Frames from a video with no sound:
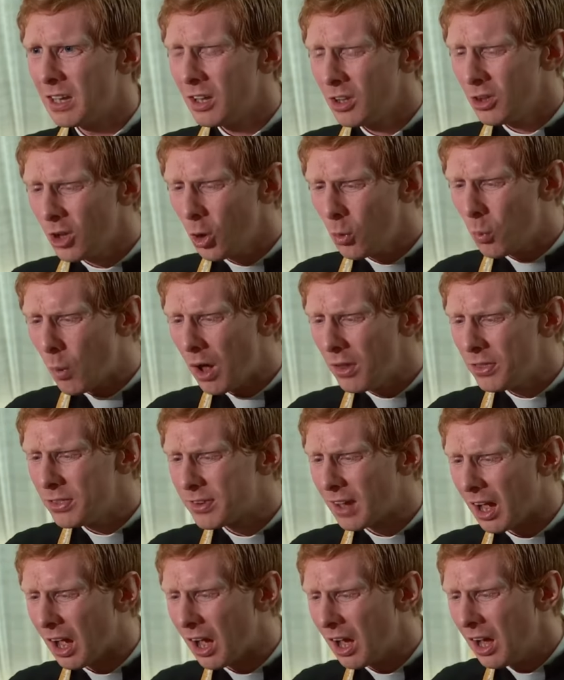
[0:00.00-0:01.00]
No
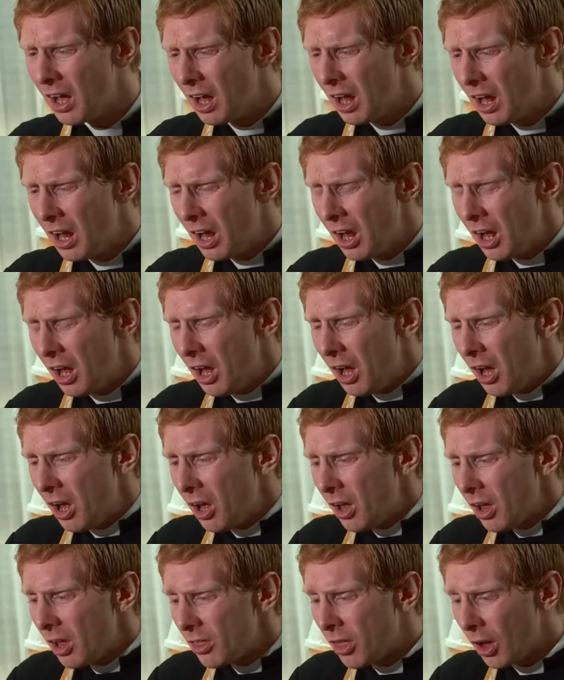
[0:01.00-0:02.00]
wonder
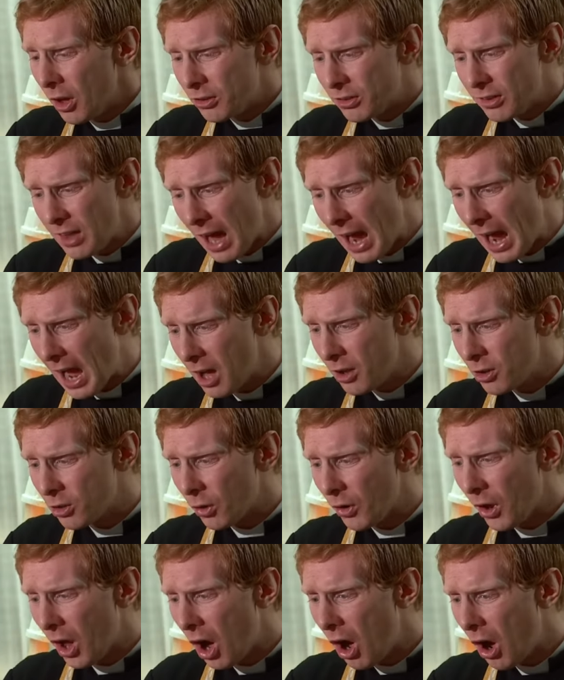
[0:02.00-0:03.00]
that, hand
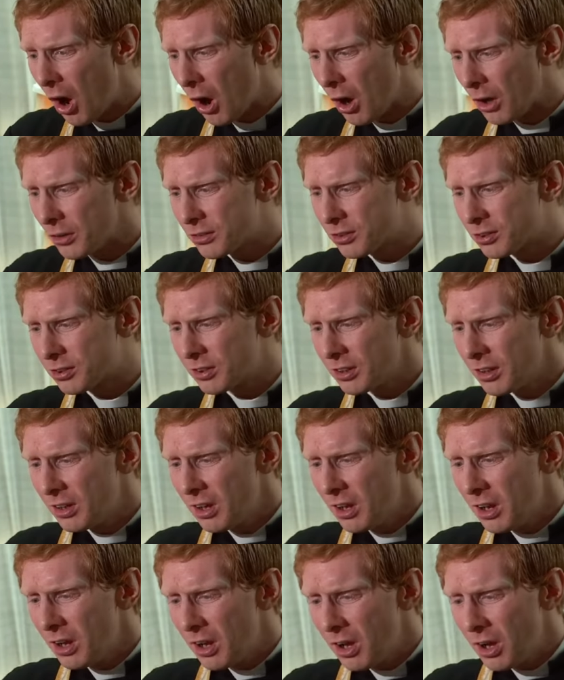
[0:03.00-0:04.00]
on heart,
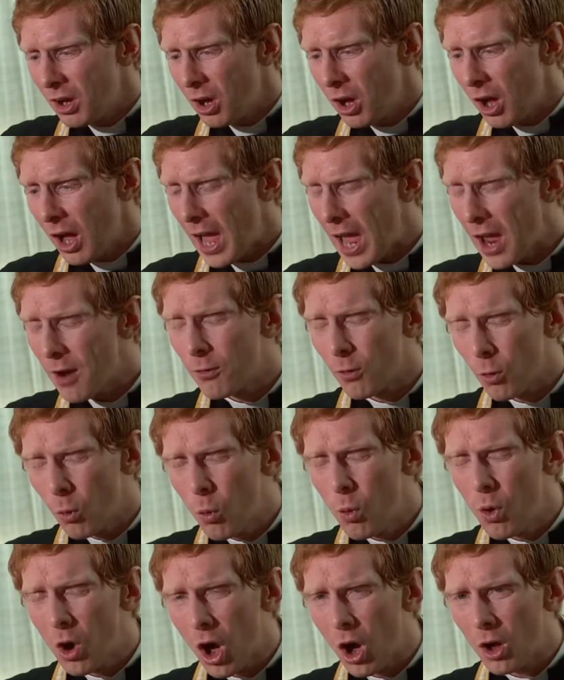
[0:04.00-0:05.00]

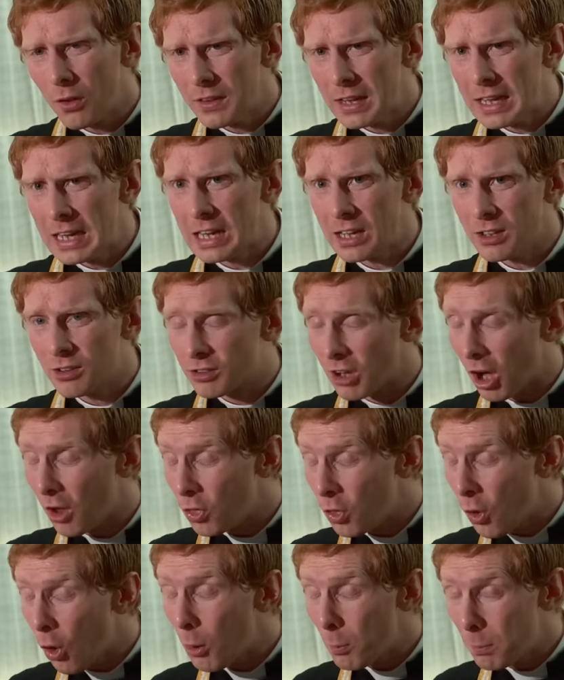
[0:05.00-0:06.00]
all our needs are
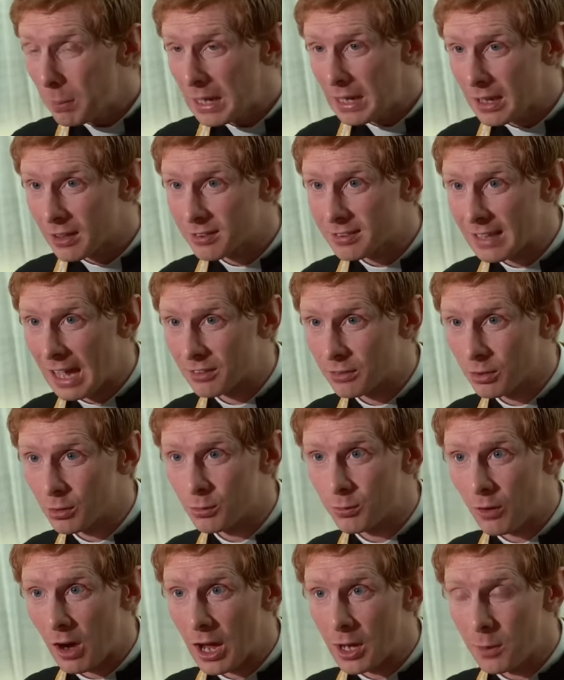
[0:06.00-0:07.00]
not being
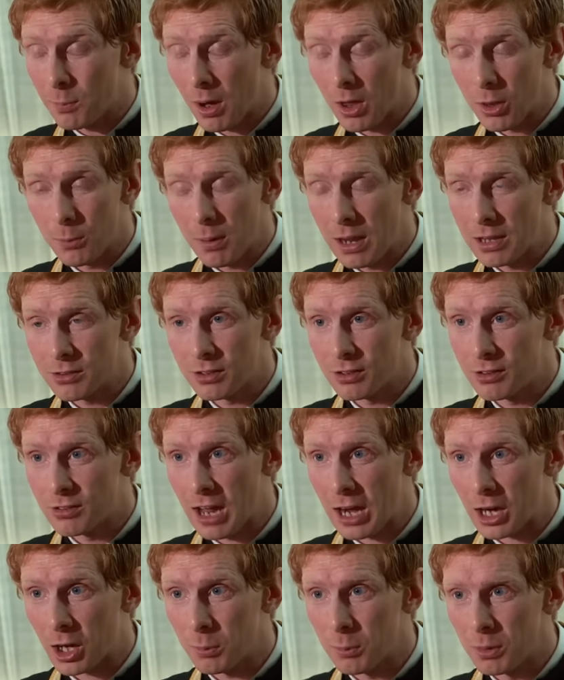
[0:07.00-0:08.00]
satisfied by the Blessed
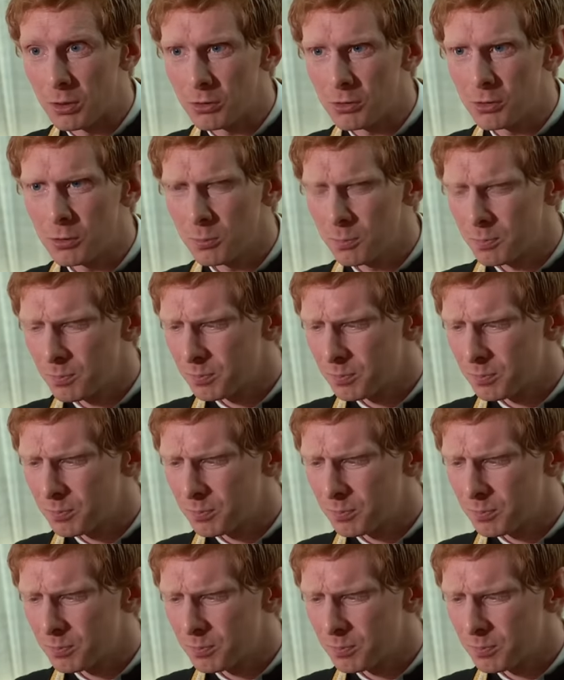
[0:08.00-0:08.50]
Sacrament.